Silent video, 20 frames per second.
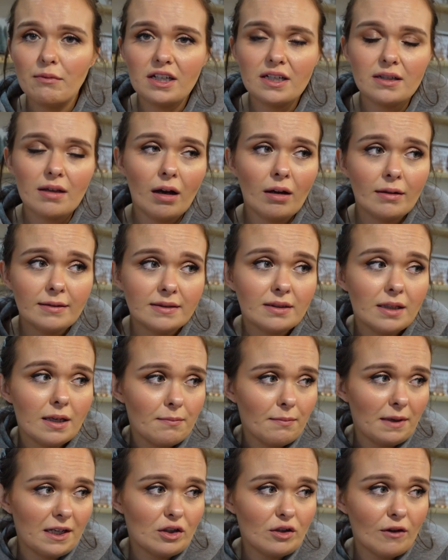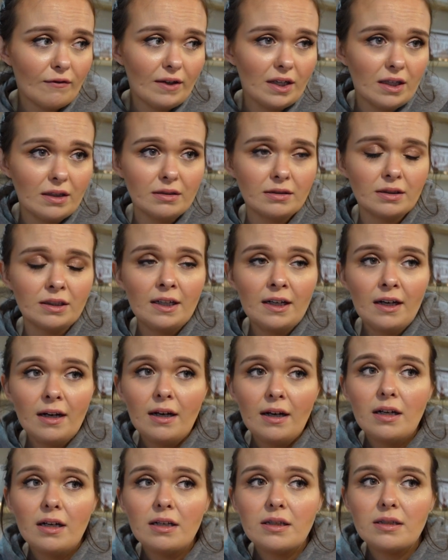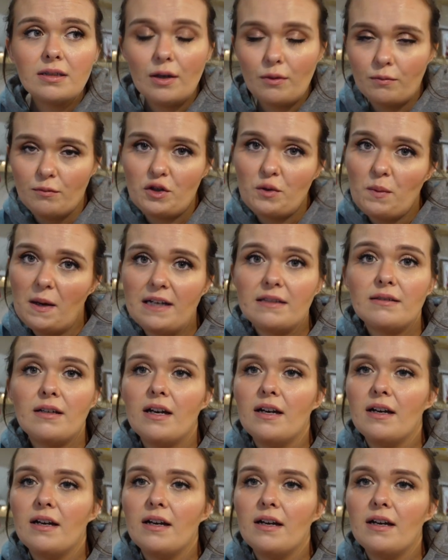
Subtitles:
because honestly, it makes you feel so much better.